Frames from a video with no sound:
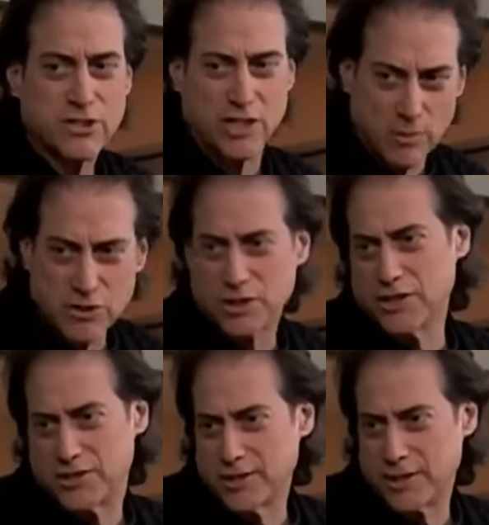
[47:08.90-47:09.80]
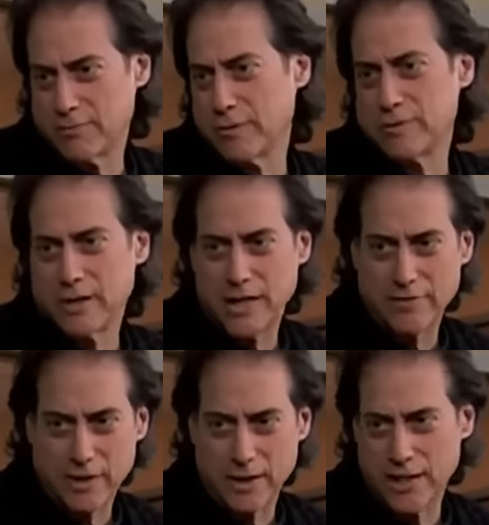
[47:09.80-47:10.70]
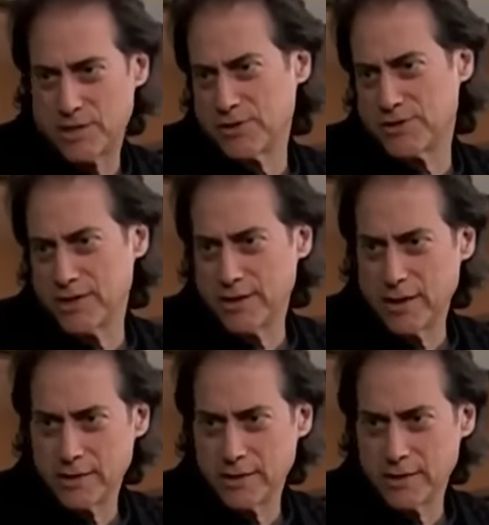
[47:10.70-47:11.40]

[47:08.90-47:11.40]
But someone's gonna sit there. Would you rather have a Klansman sitting